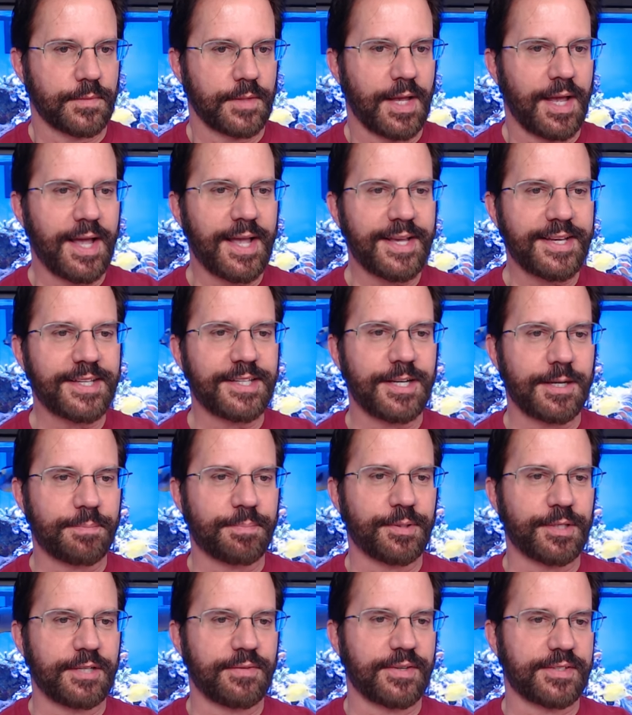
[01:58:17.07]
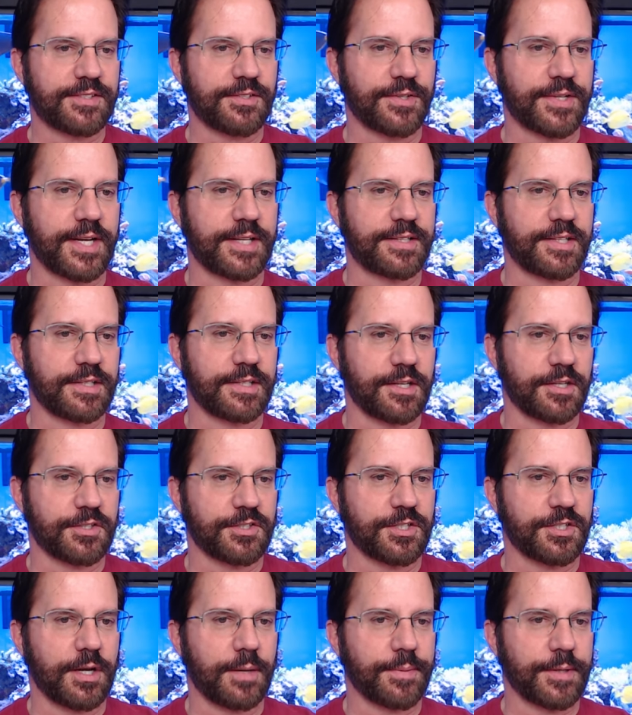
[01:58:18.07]
I cannot believe I still can't think of the other
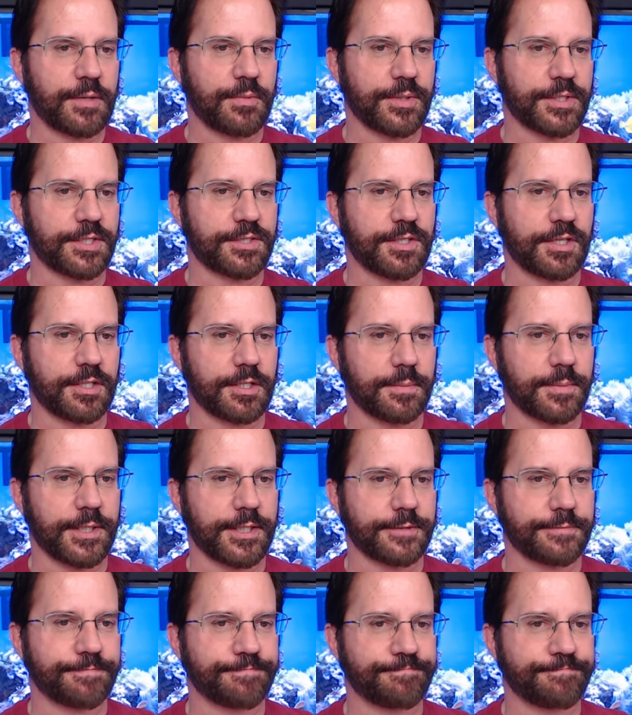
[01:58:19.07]
topic I wanted to talk about.